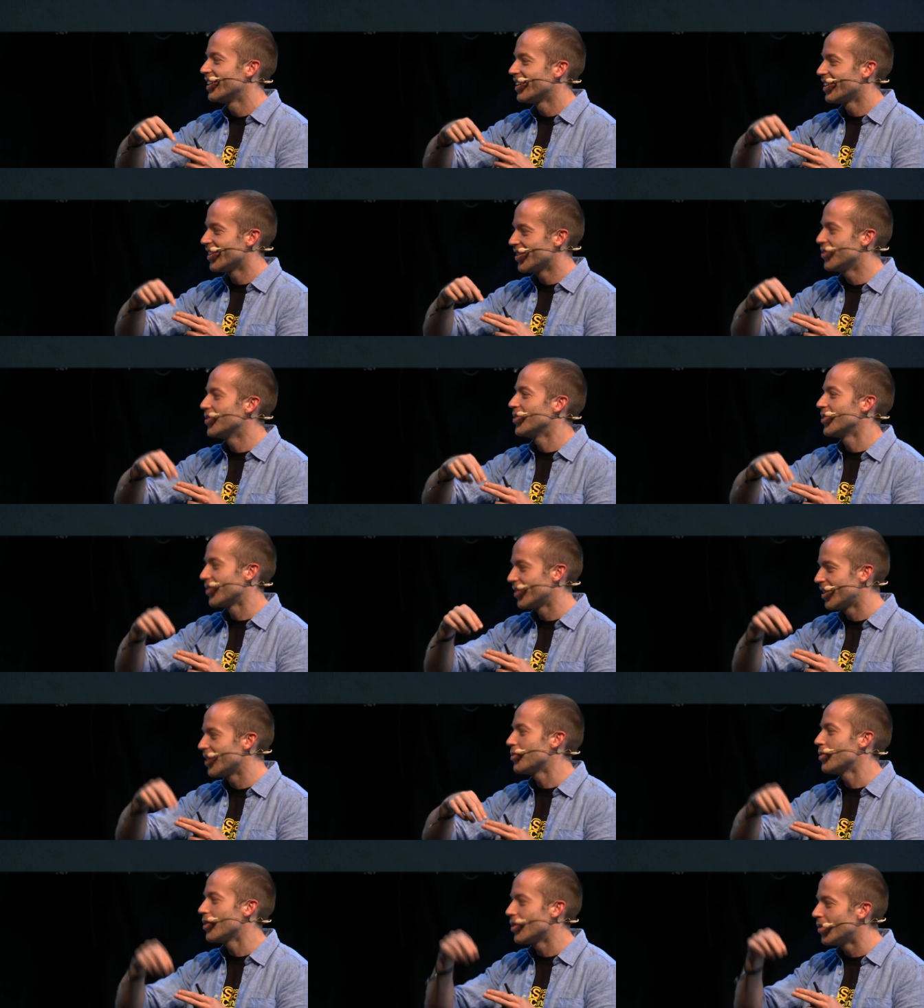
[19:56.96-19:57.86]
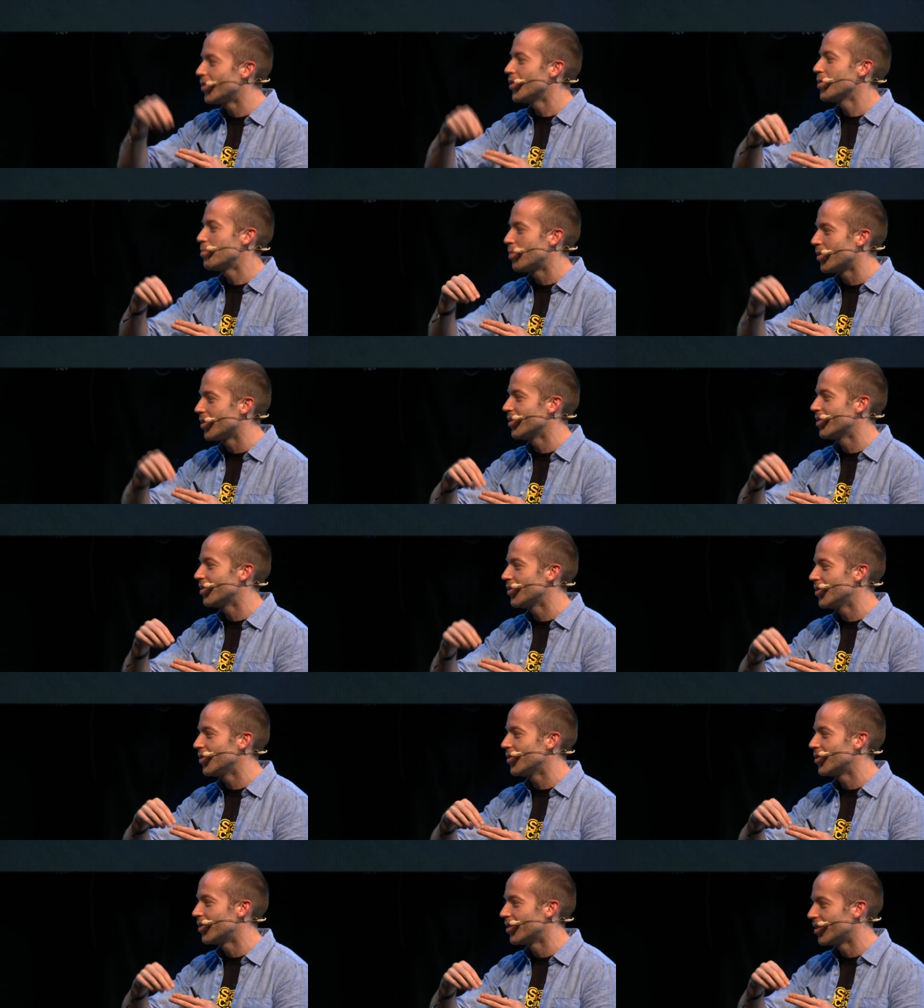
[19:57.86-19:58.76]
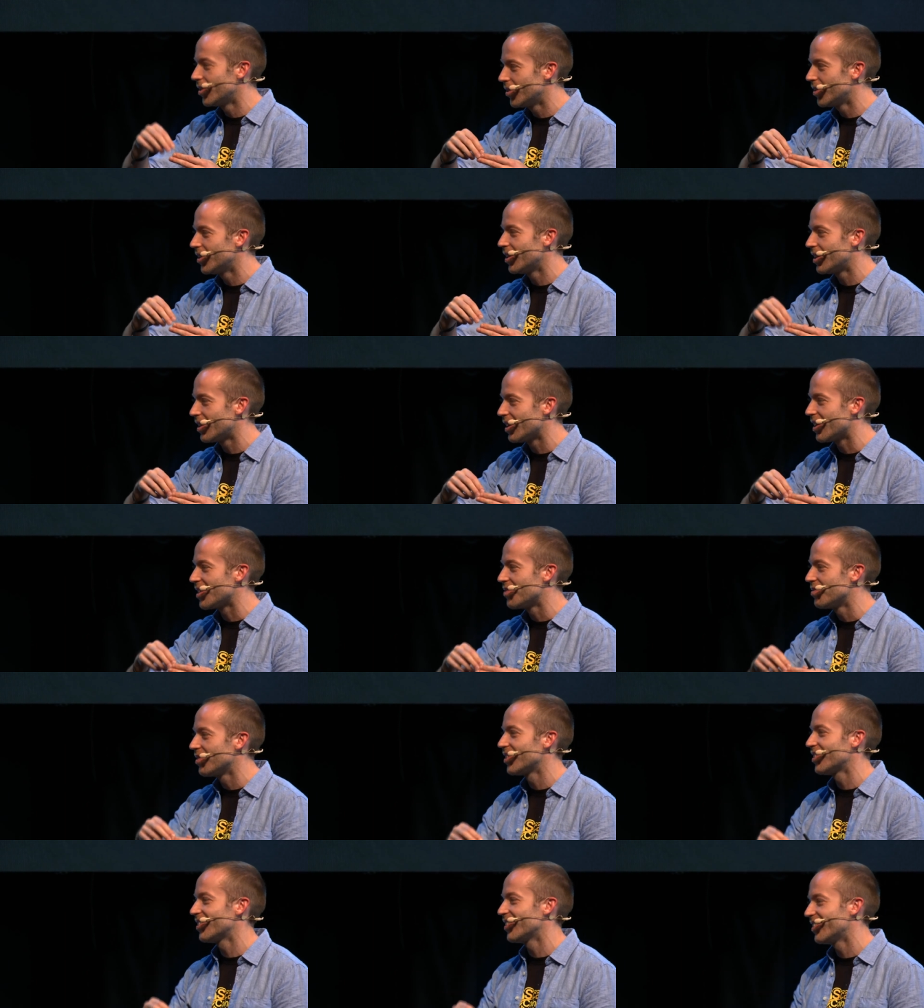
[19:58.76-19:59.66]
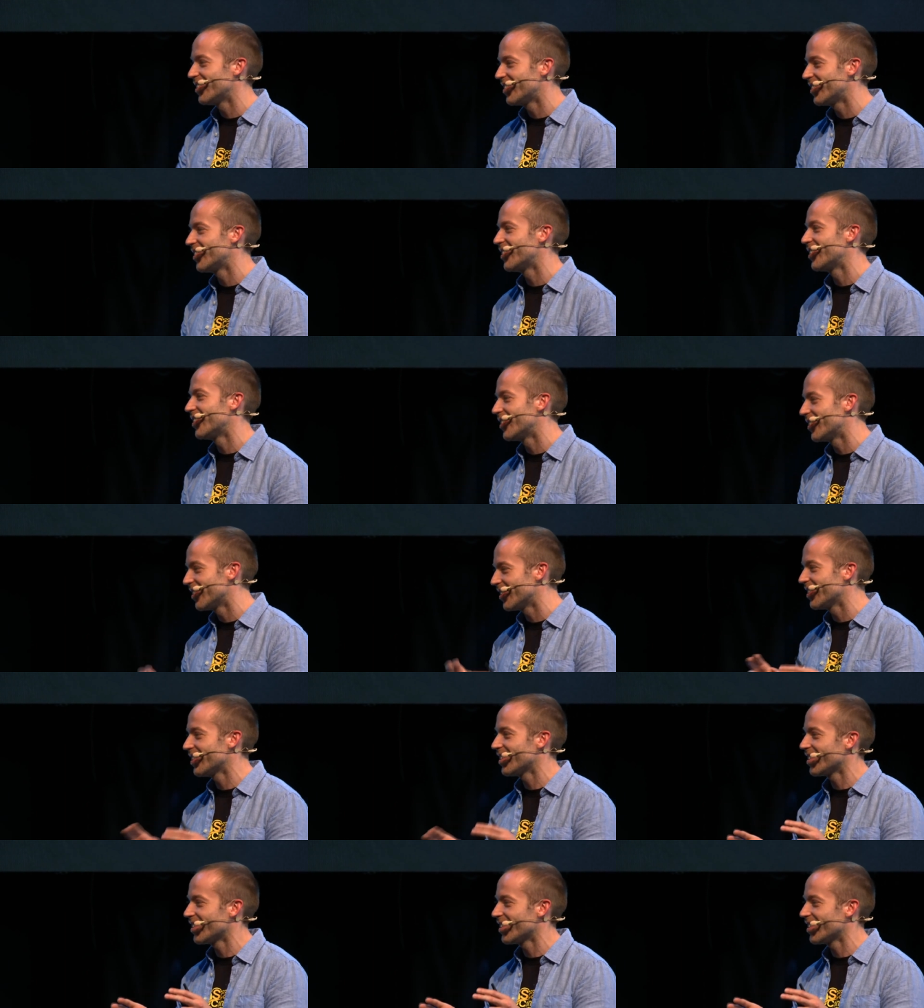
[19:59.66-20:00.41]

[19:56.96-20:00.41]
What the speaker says: they will all point to you all the time. So